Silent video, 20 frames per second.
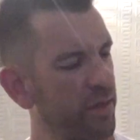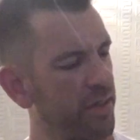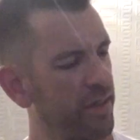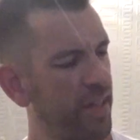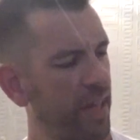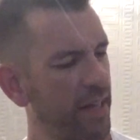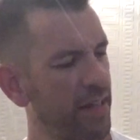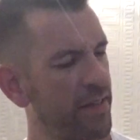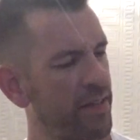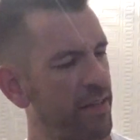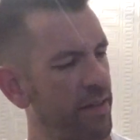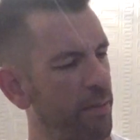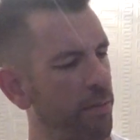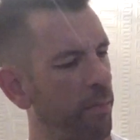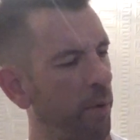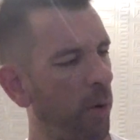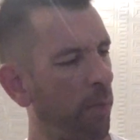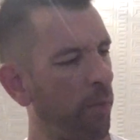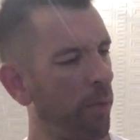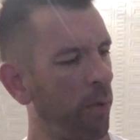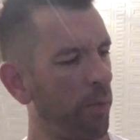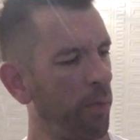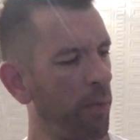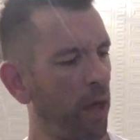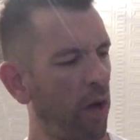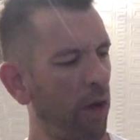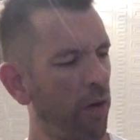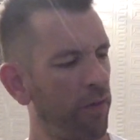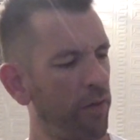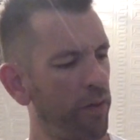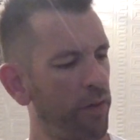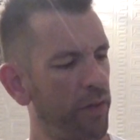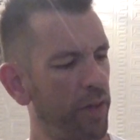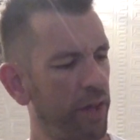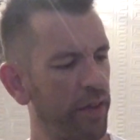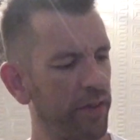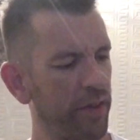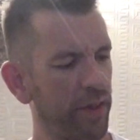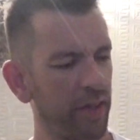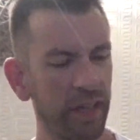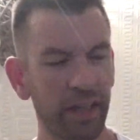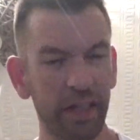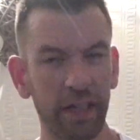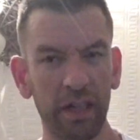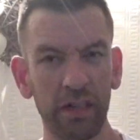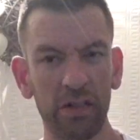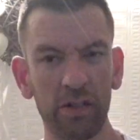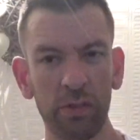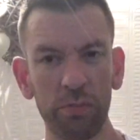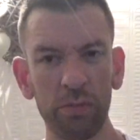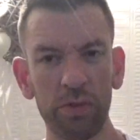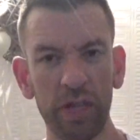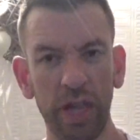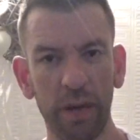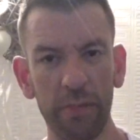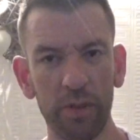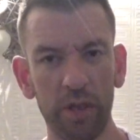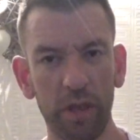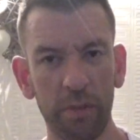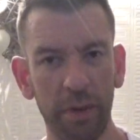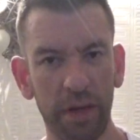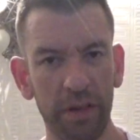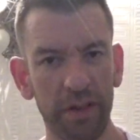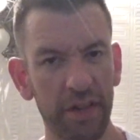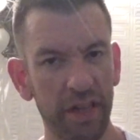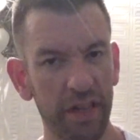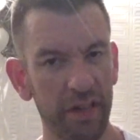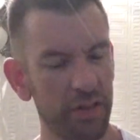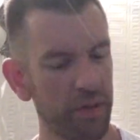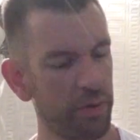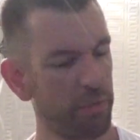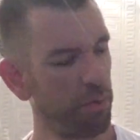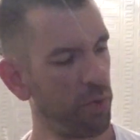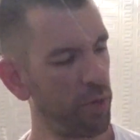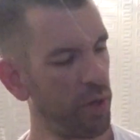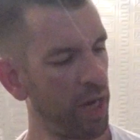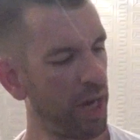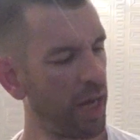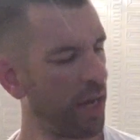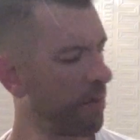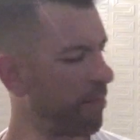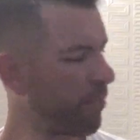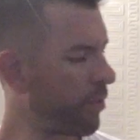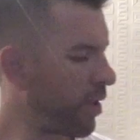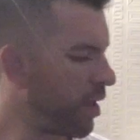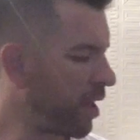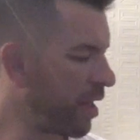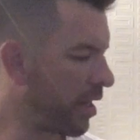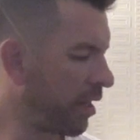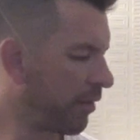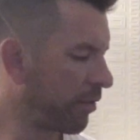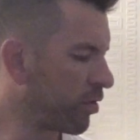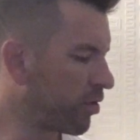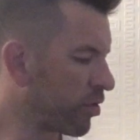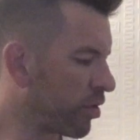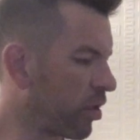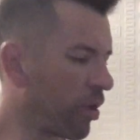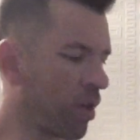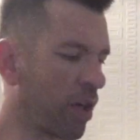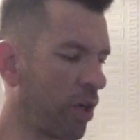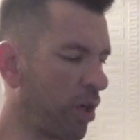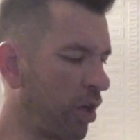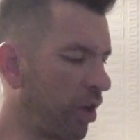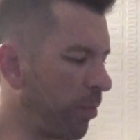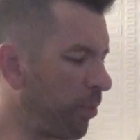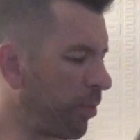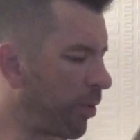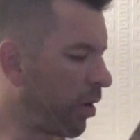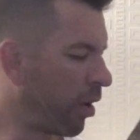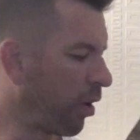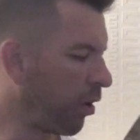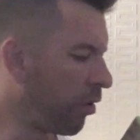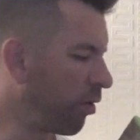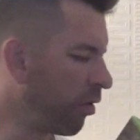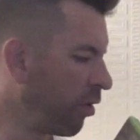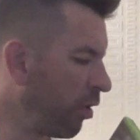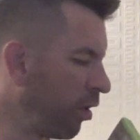tend to pop up that often, this, and it can sometimes command decent money. I've just got it open on